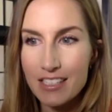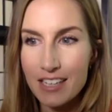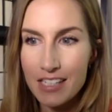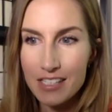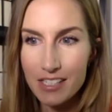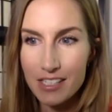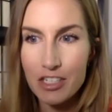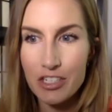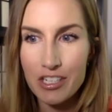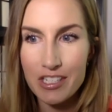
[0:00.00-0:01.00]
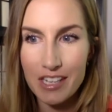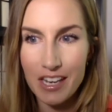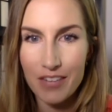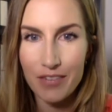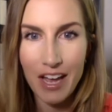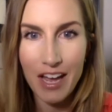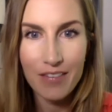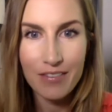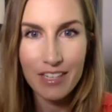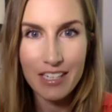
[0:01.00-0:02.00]
estheticians kind of
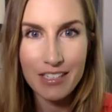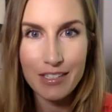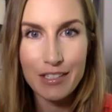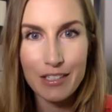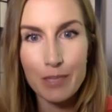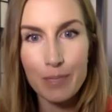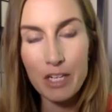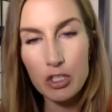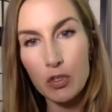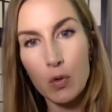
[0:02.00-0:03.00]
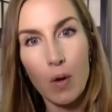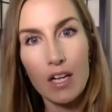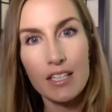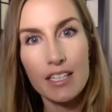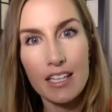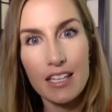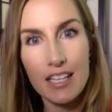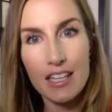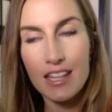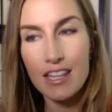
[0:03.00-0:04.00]
have this special quality
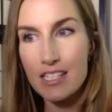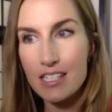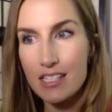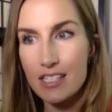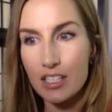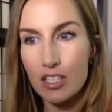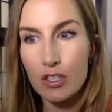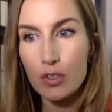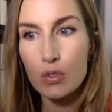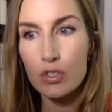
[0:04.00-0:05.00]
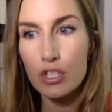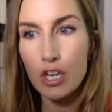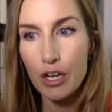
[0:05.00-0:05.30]
that this is a huge